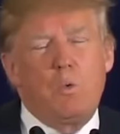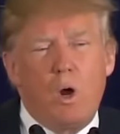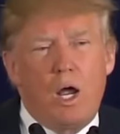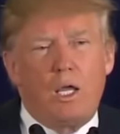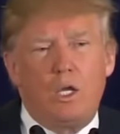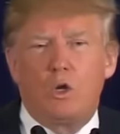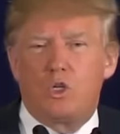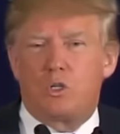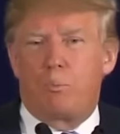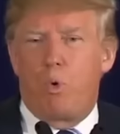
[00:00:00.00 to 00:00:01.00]
Why? You
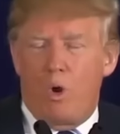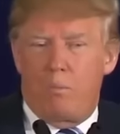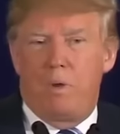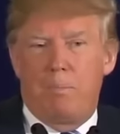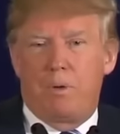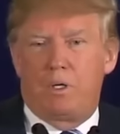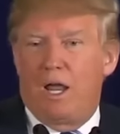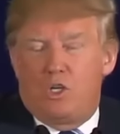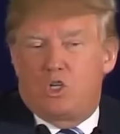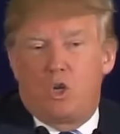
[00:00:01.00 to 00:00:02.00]
could support me, but
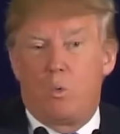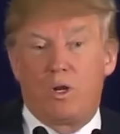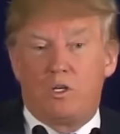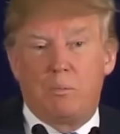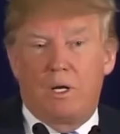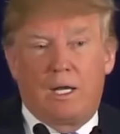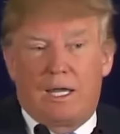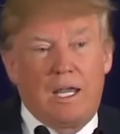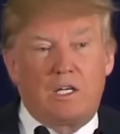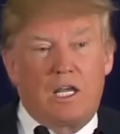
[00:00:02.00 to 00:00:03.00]
I just don't want your money.
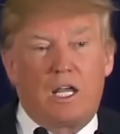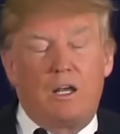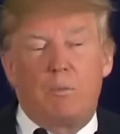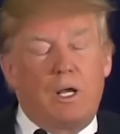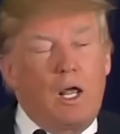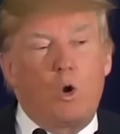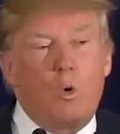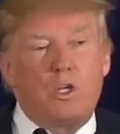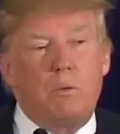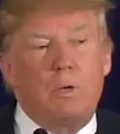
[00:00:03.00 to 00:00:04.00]
I can't take any money. I
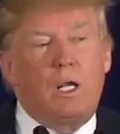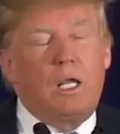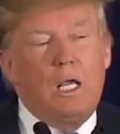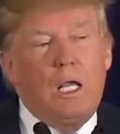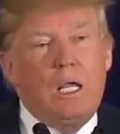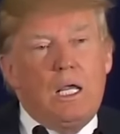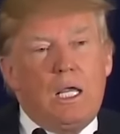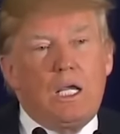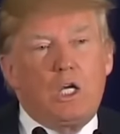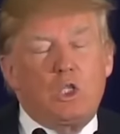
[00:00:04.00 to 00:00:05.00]
don't want your money.
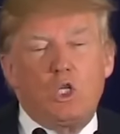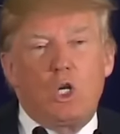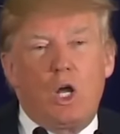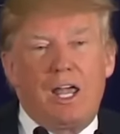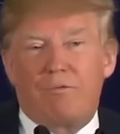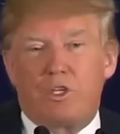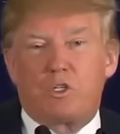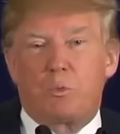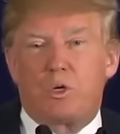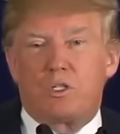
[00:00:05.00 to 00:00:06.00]
He goes, No, no, I have
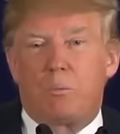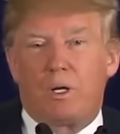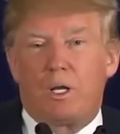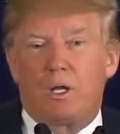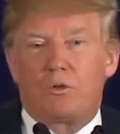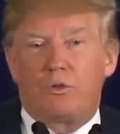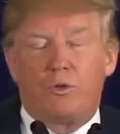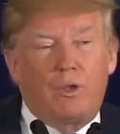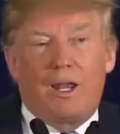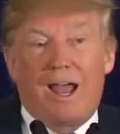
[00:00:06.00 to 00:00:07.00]
to support somebody else.
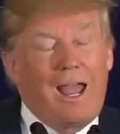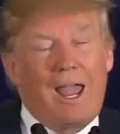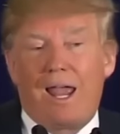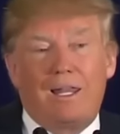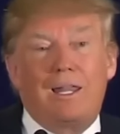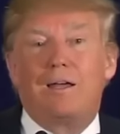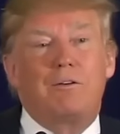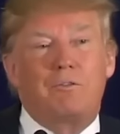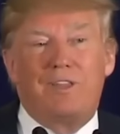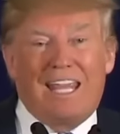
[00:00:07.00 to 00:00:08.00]
He said, I, I
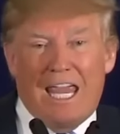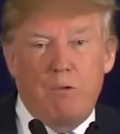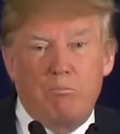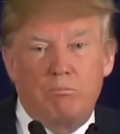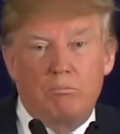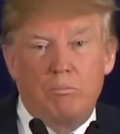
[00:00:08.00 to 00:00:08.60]
love the game.